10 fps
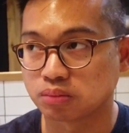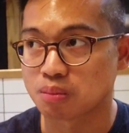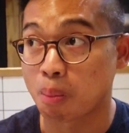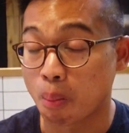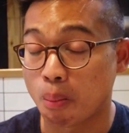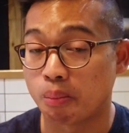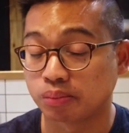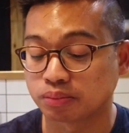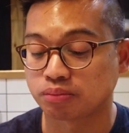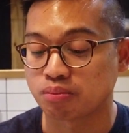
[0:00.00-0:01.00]
are your thoughts?
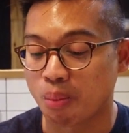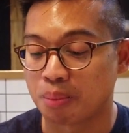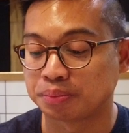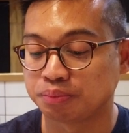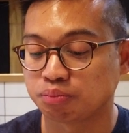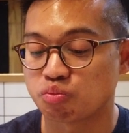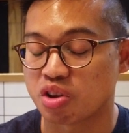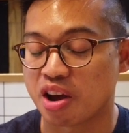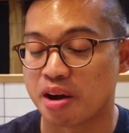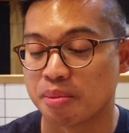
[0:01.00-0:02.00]

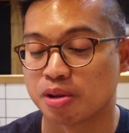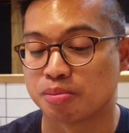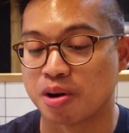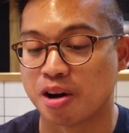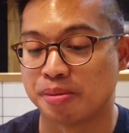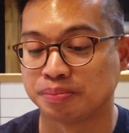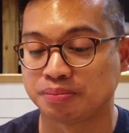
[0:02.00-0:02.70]
Damn, that was bomb.